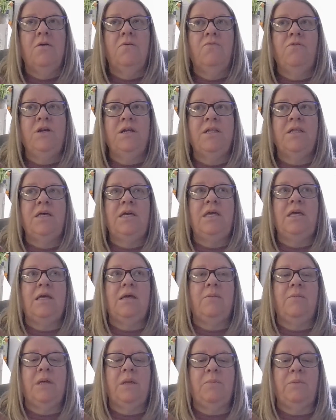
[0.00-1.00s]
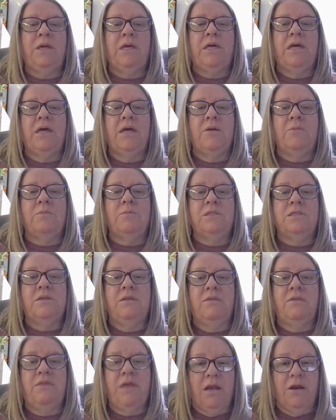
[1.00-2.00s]
really it
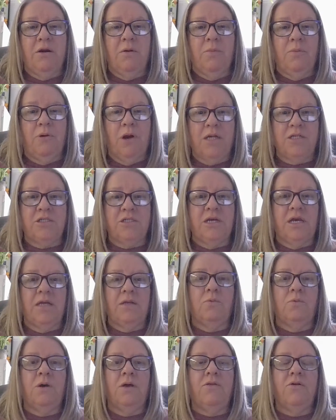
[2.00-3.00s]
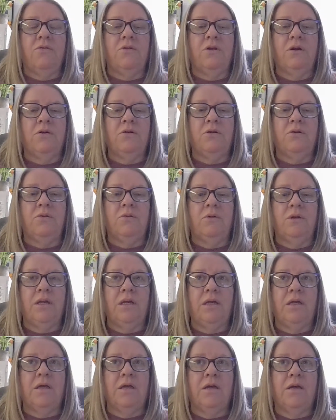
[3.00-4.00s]
becomes their project, whether they're
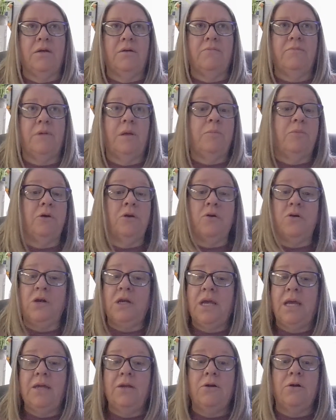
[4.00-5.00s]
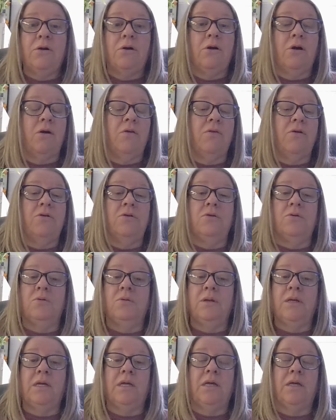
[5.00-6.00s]
doing a book creator or they're
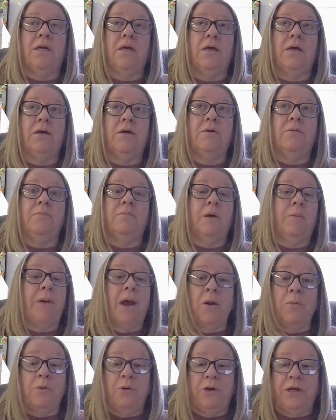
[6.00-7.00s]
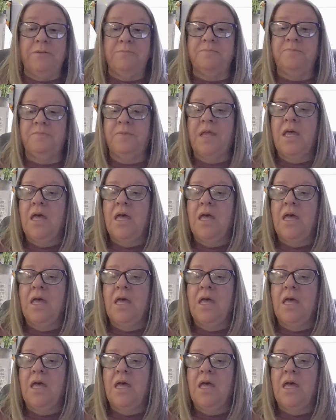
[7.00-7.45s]
doing a PowerPoint.